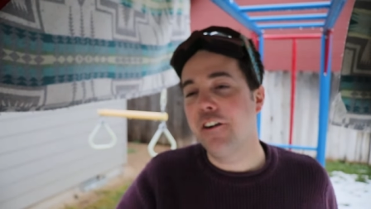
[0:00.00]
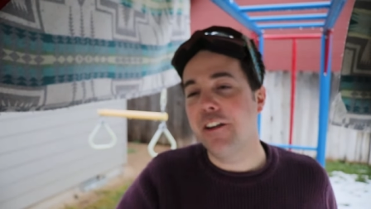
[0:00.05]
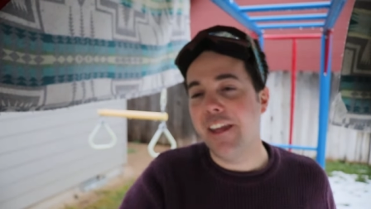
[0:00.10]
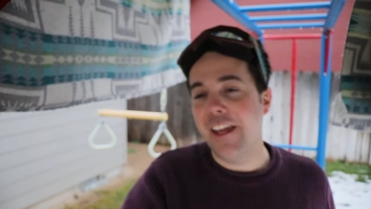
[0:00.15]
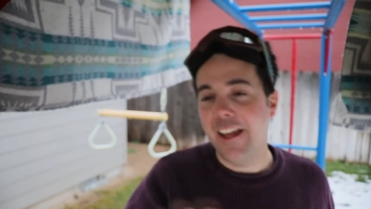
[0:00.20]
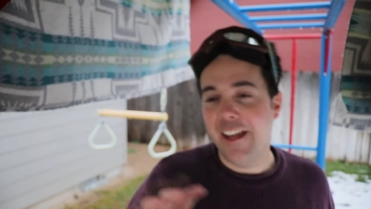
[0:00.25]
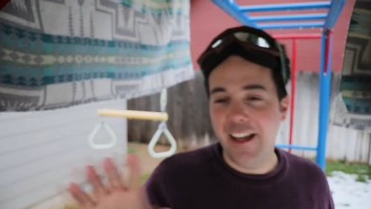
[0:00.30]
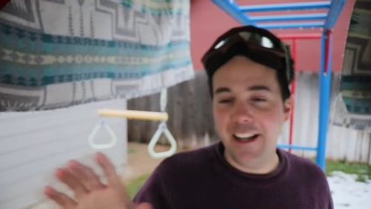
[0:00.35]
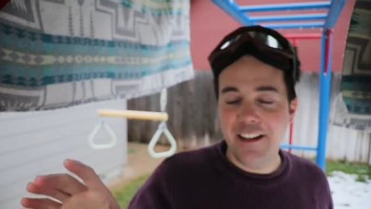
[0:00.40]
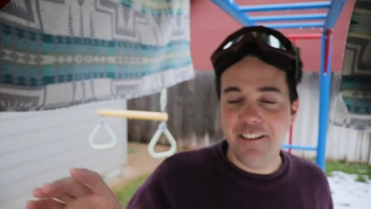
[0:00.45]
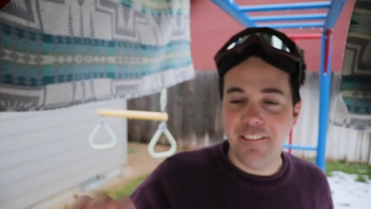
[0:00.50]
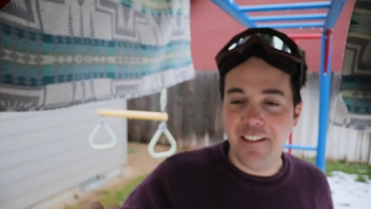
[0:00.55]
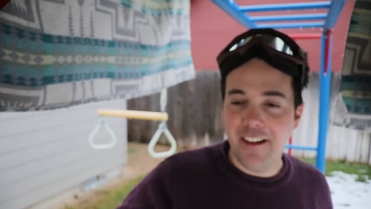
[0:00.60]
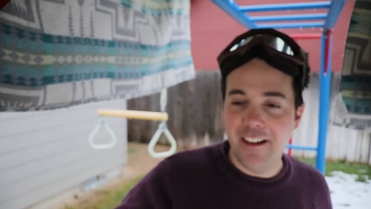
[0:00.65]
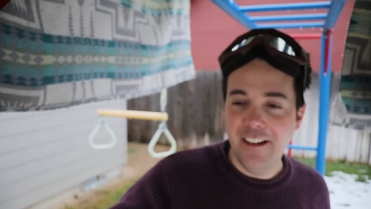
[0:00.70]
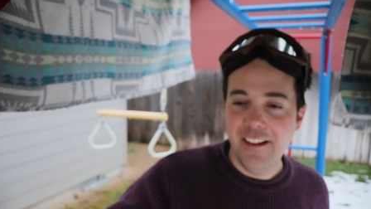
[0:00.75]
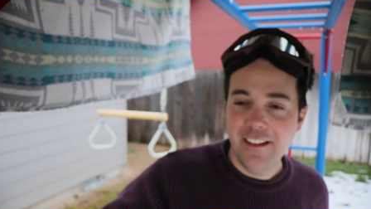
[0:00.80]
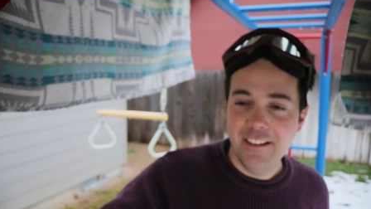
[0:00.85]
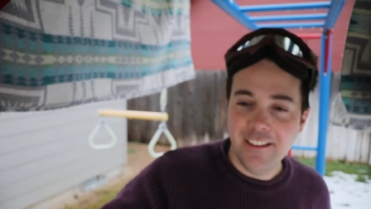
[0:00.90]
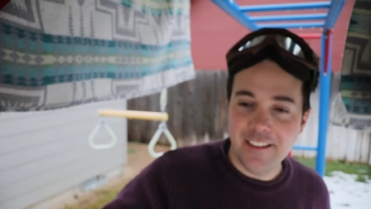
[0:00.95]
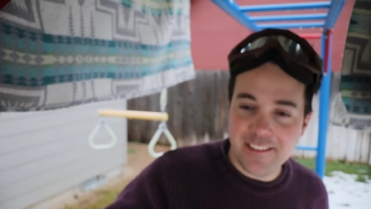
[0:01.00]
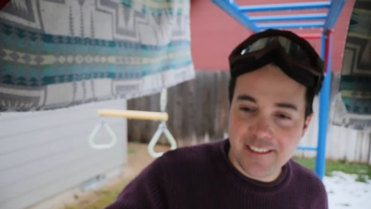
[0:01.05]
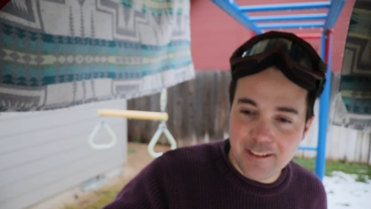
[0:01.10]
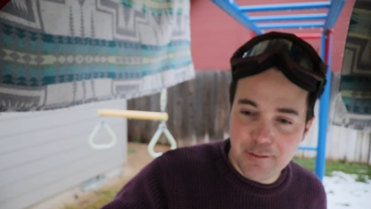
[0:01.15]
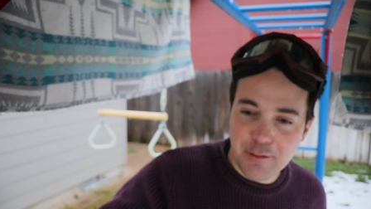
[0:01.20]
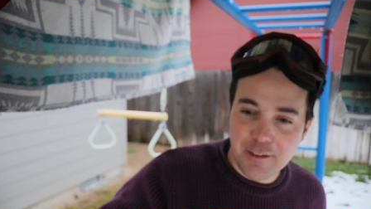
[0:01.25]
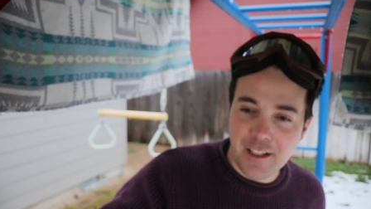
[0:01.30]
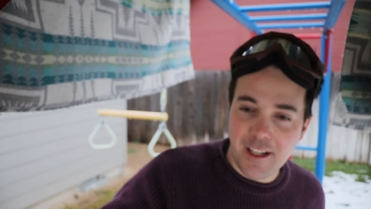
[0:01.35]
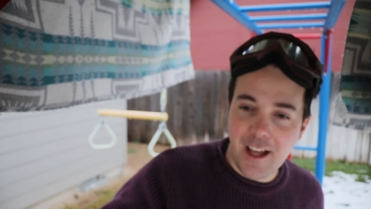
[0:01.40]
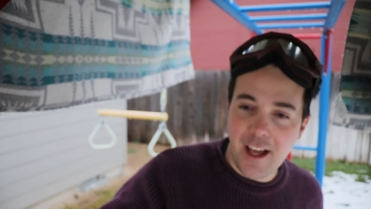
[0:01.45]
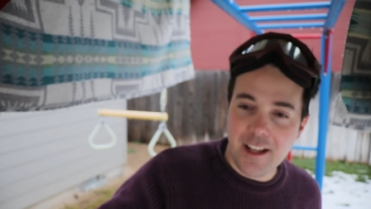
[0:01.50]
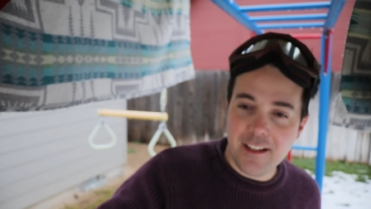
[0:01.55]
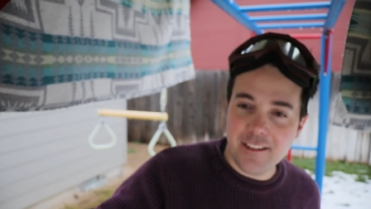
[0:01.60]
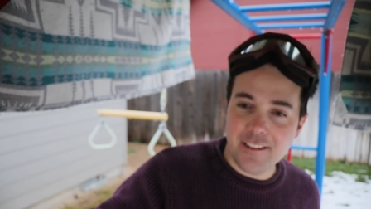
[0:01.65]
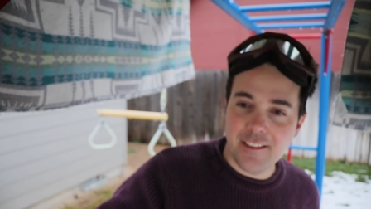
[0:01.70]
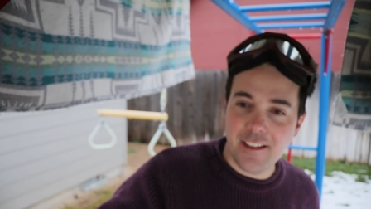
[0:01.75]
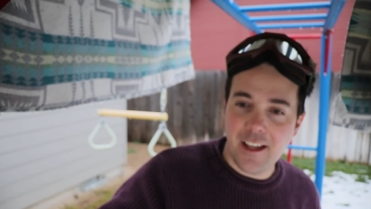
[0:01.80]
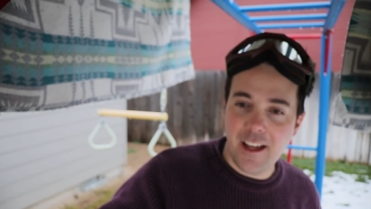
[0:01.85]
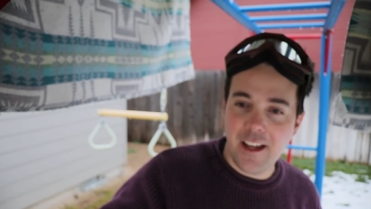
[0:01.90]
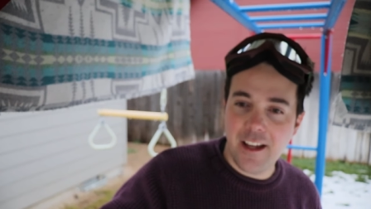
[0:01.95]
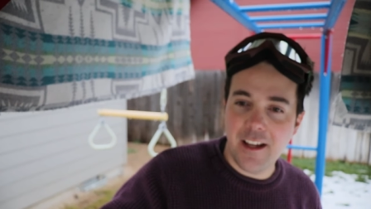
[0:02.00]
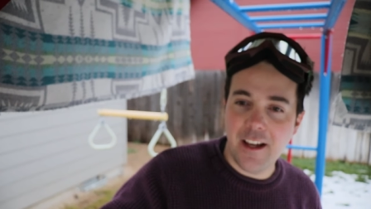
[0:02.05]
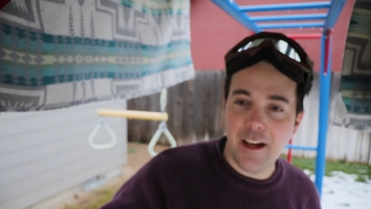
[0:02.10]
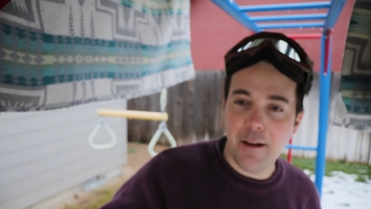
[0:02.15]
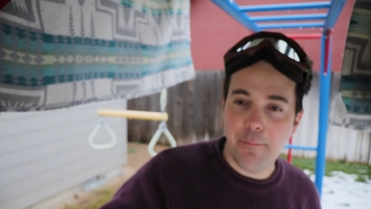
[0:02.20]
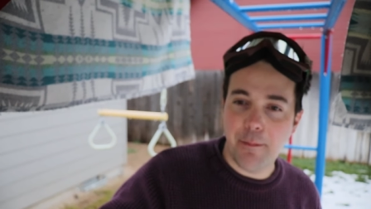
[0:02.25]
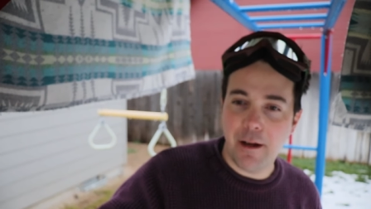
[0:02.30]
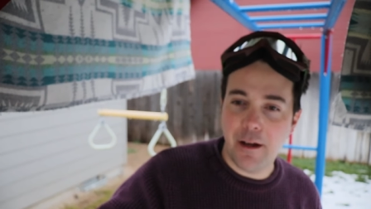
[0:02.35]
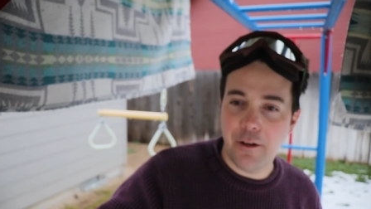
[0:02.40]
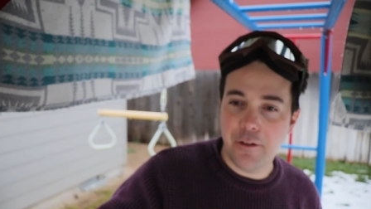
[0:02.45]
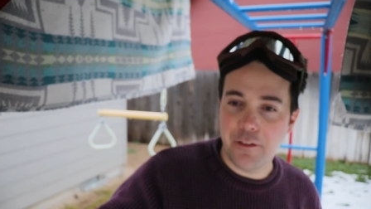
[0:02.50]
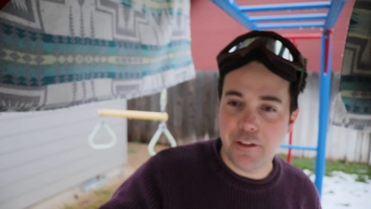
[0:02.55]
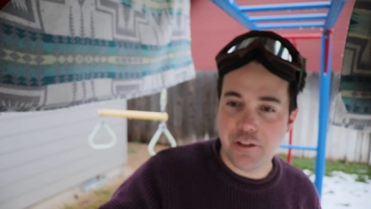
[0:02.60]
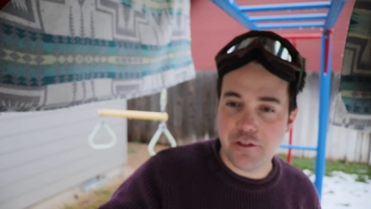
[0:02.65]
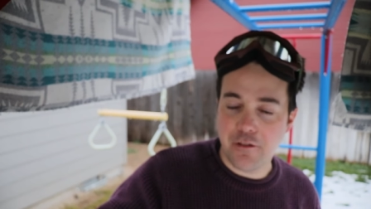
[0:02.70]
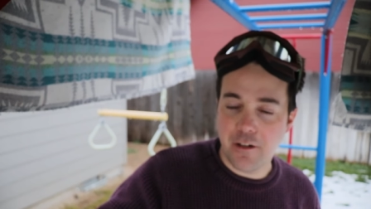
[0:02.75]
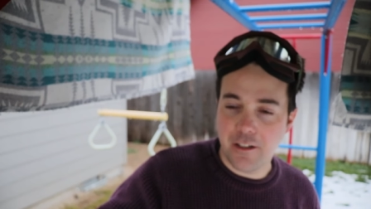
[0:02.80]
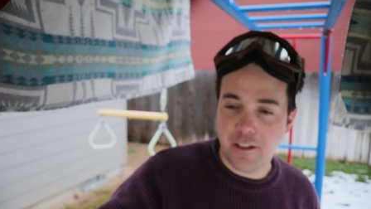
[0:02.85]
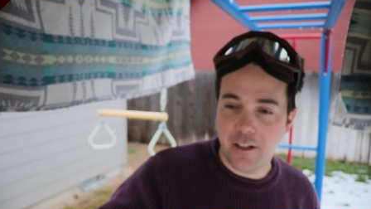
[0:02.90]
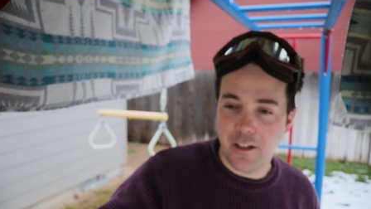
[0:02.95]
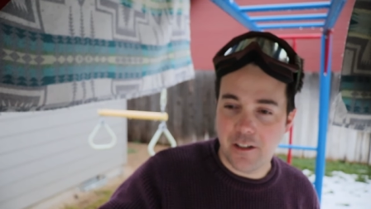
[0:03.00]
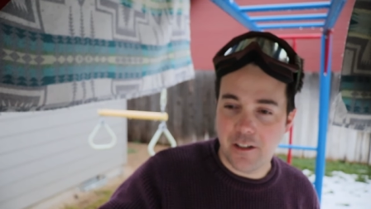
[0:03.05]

okay, anyway, let's see what they had to say about the shred